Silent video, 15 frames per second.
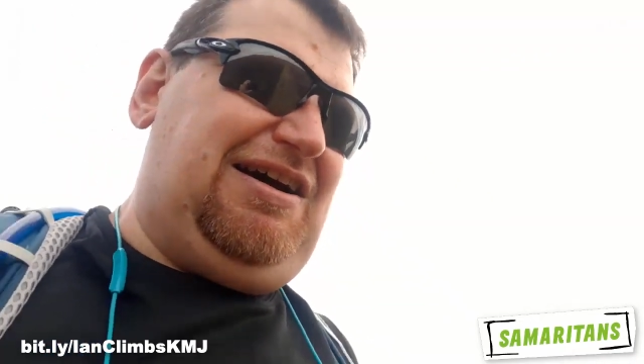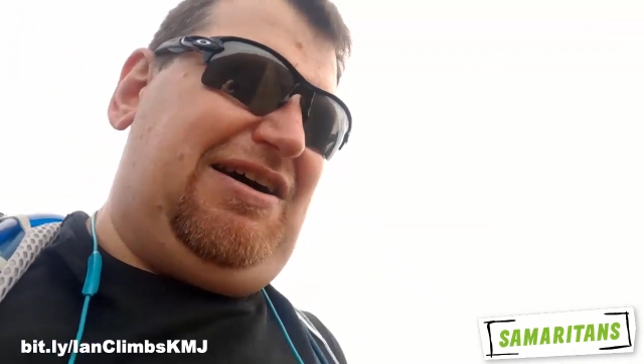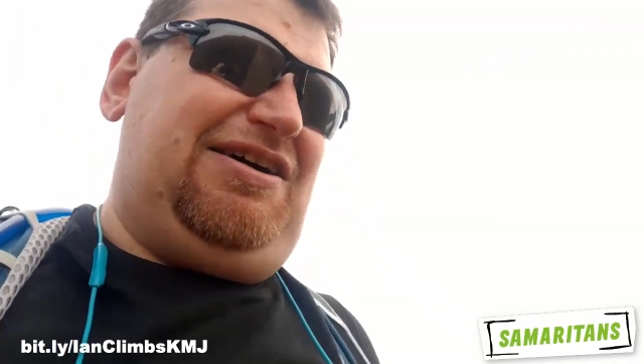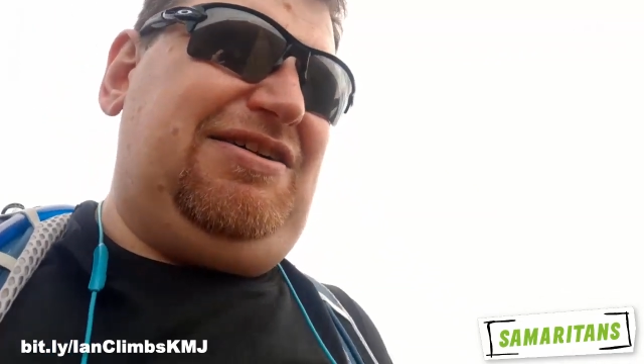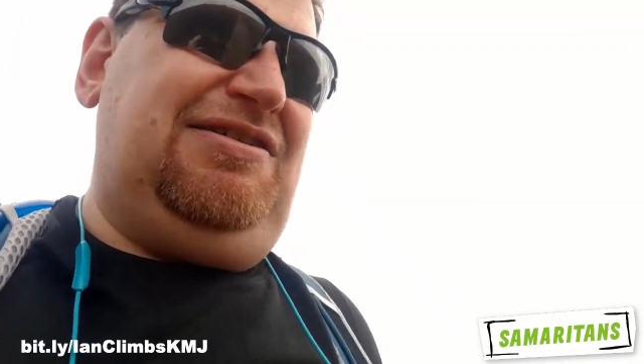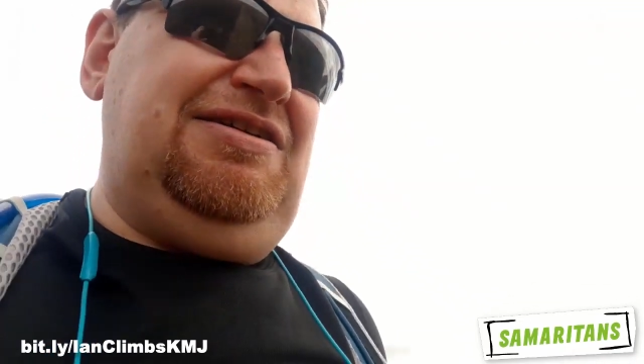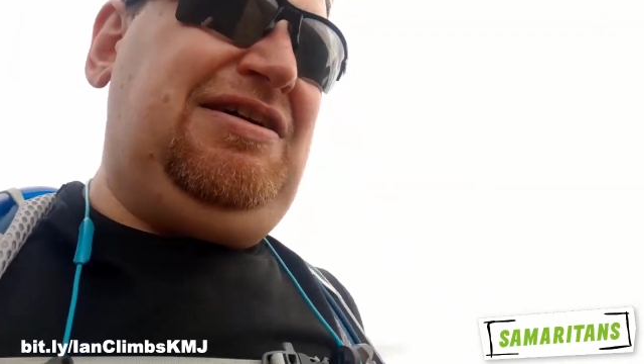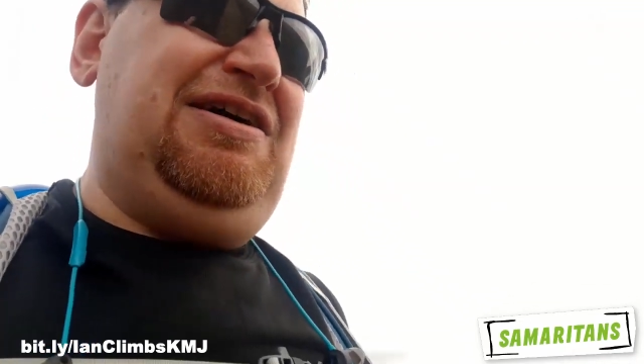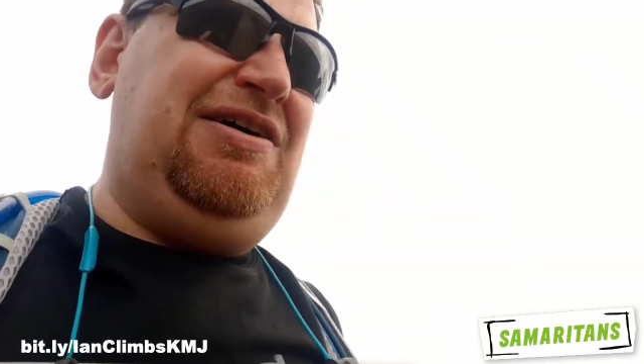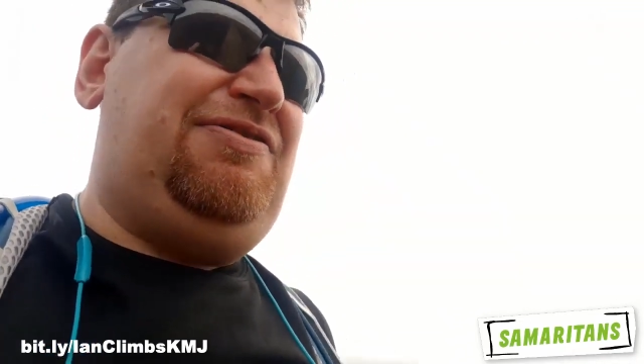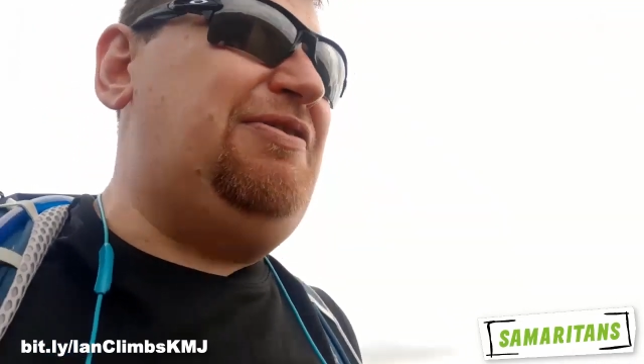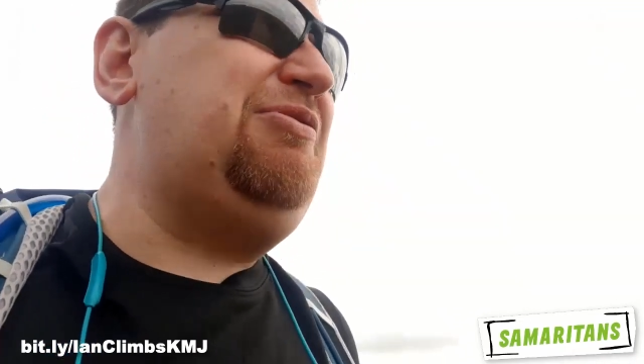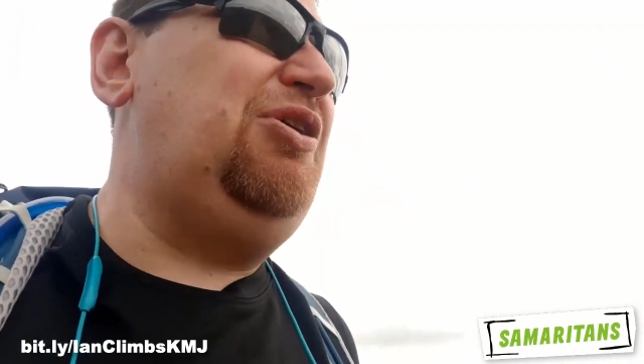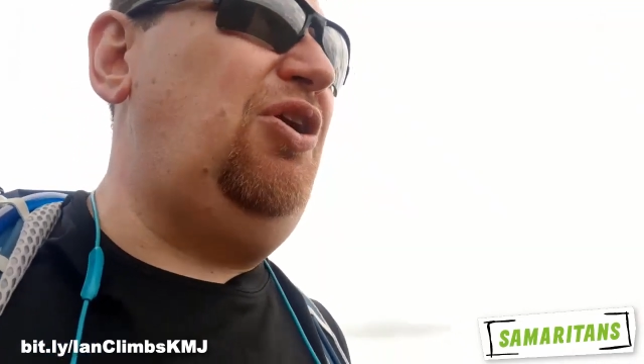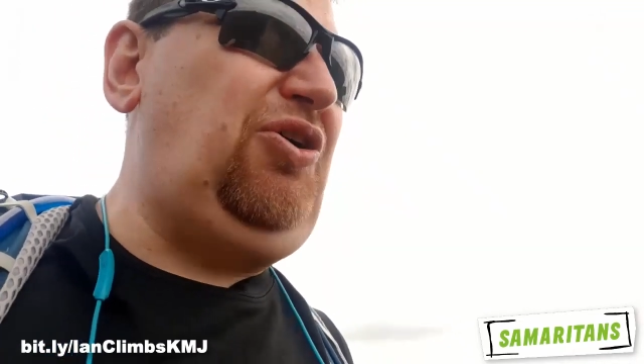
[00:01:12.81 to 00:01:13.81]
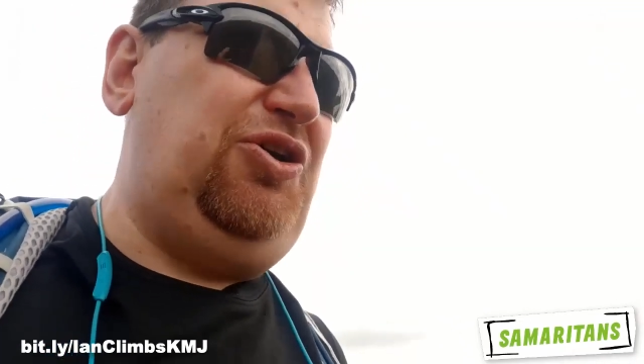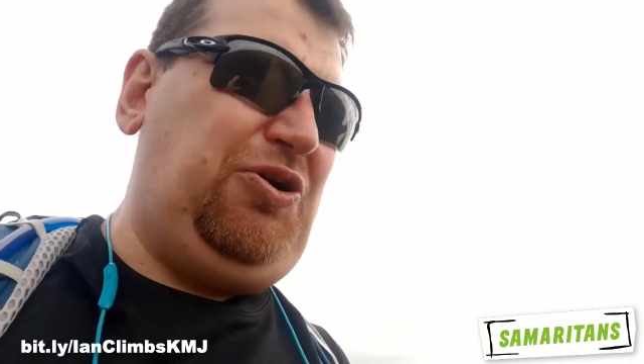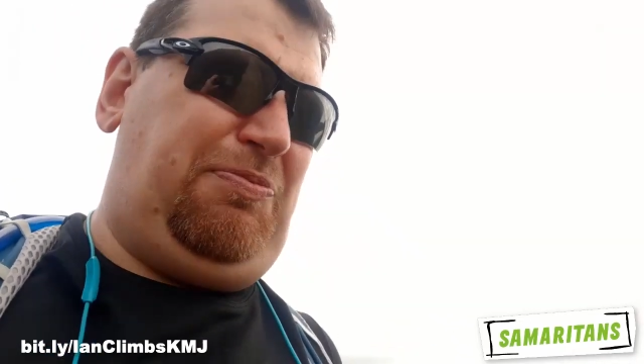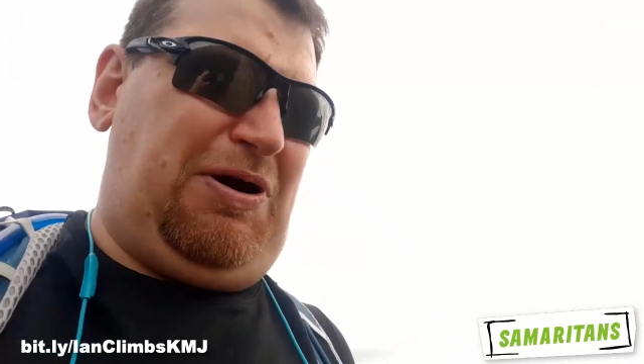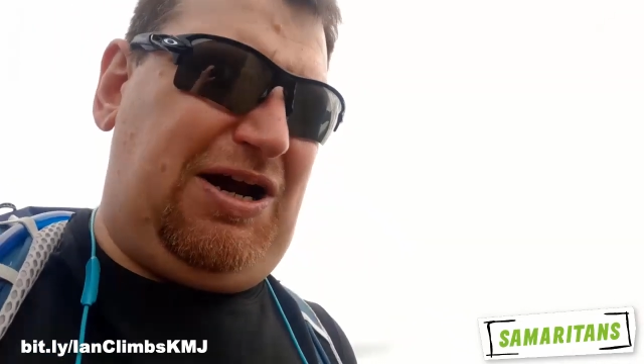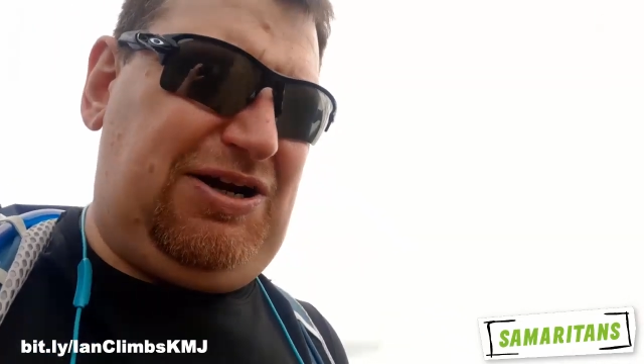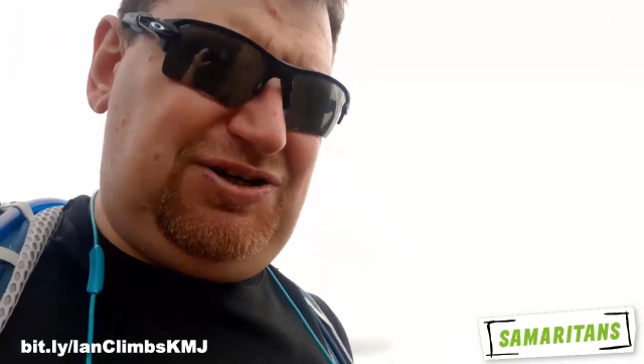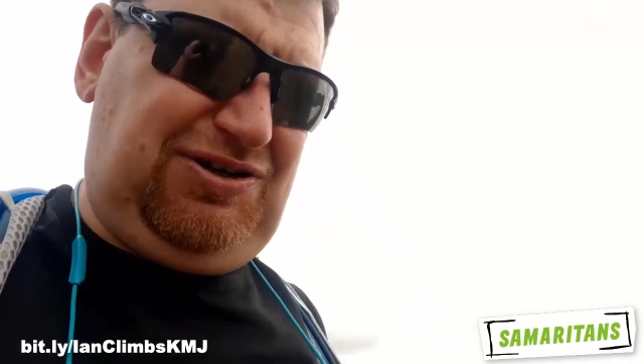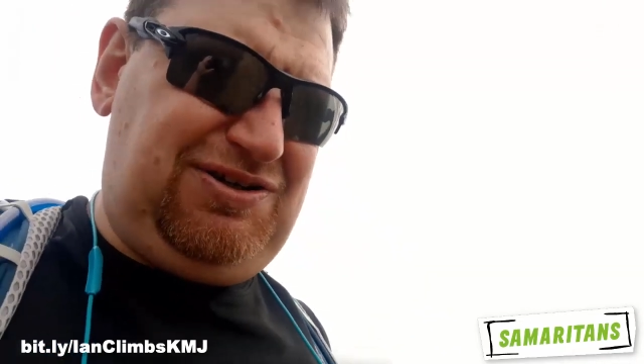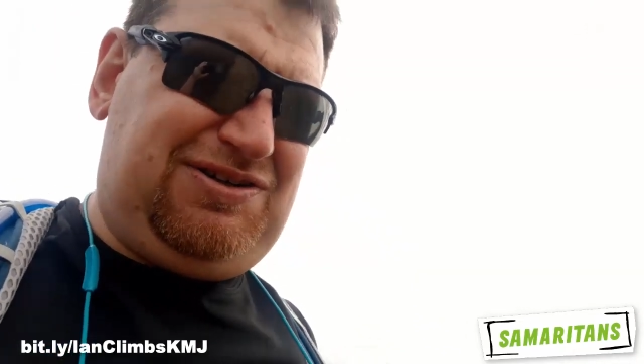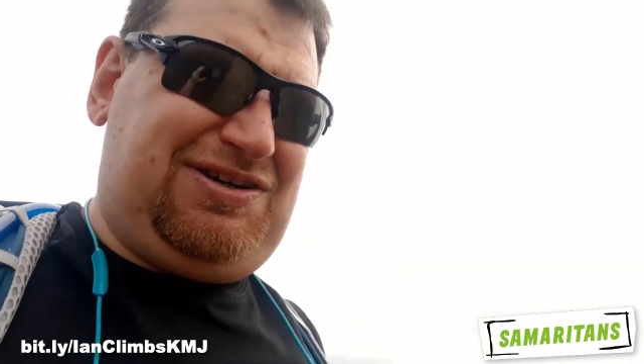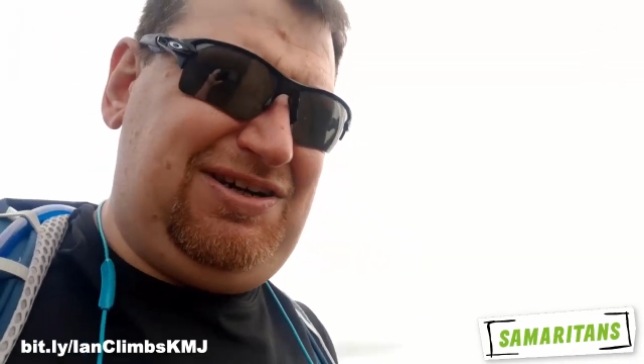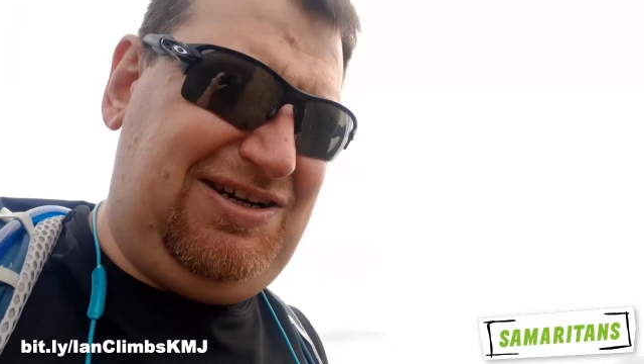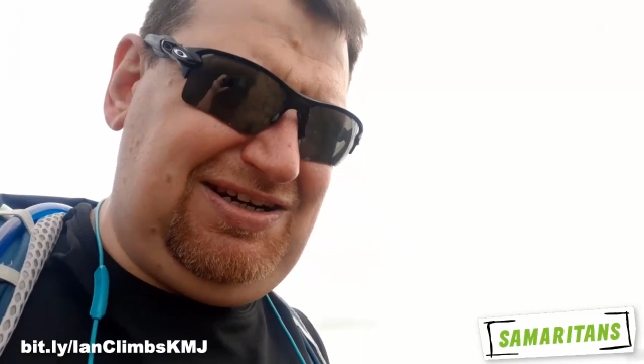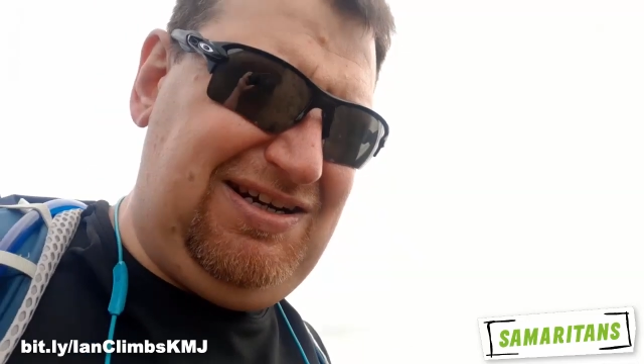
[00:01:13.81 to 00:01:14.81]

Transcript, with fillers: And I found a lot of new passions,